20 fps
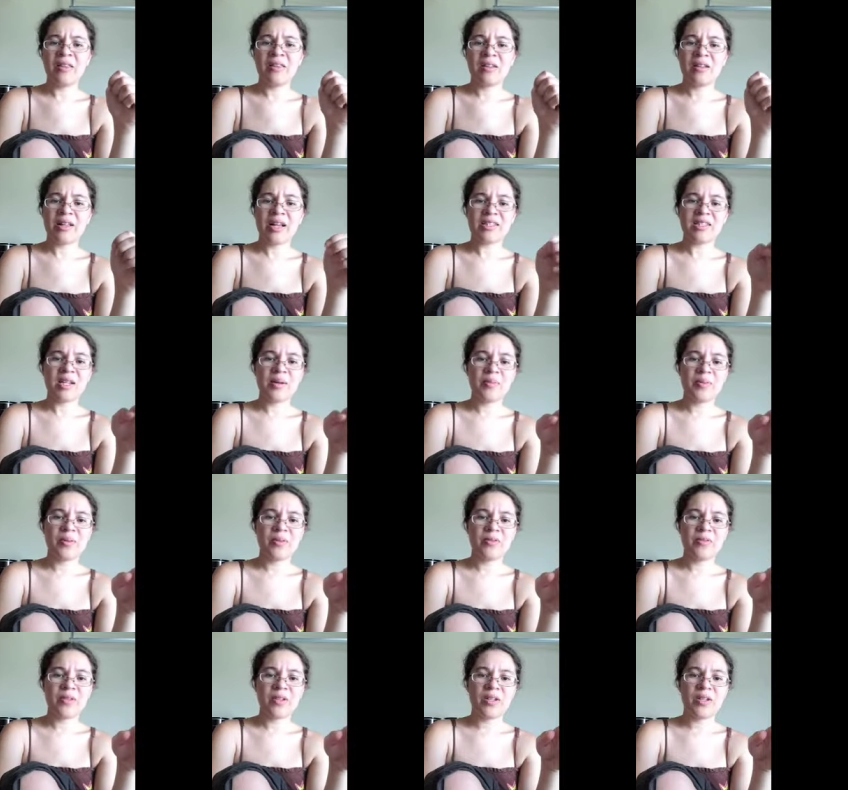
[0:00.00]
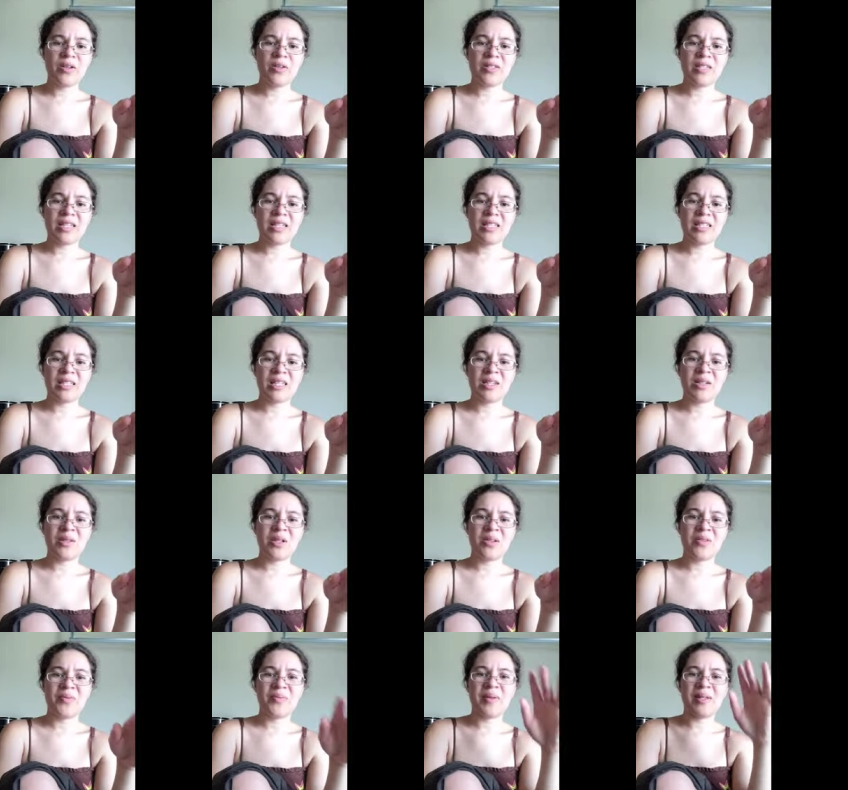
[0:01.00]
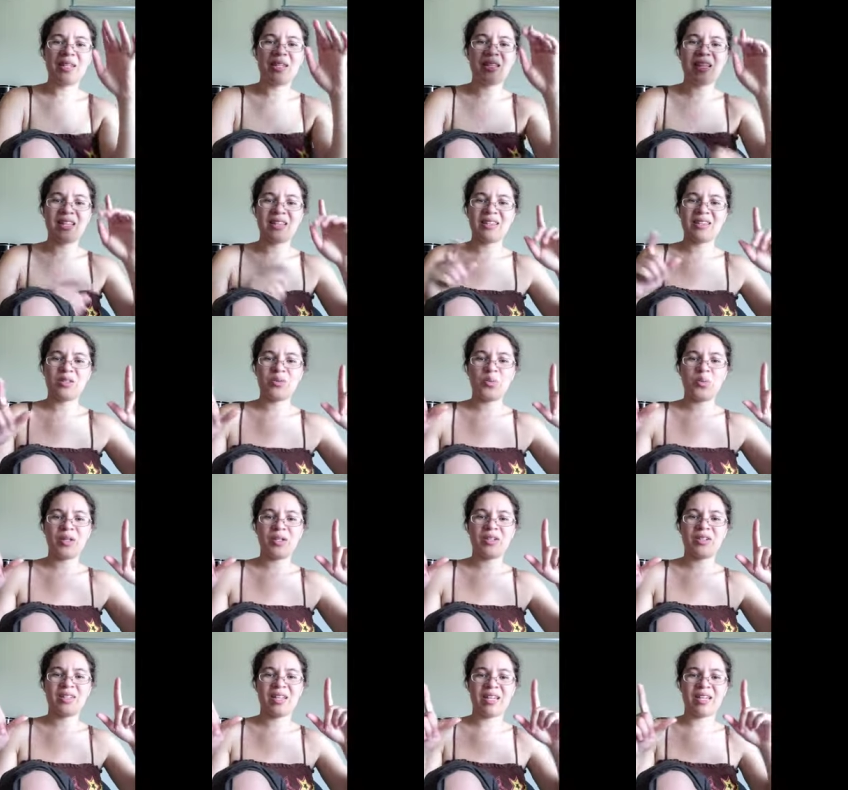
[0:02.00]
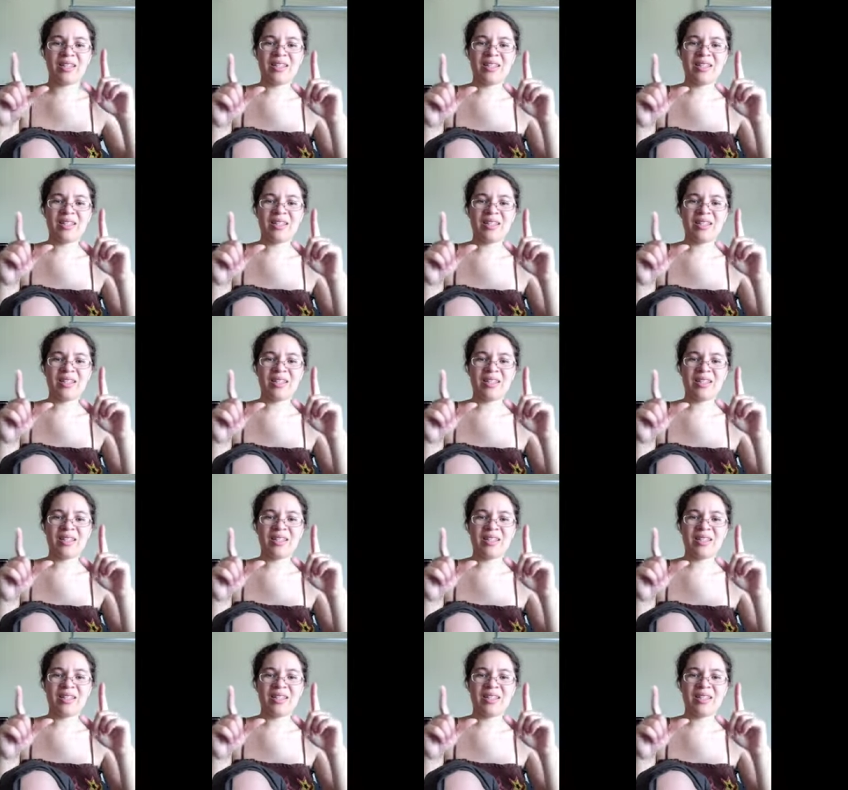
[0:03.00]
the last couple of videos I did have been in this weird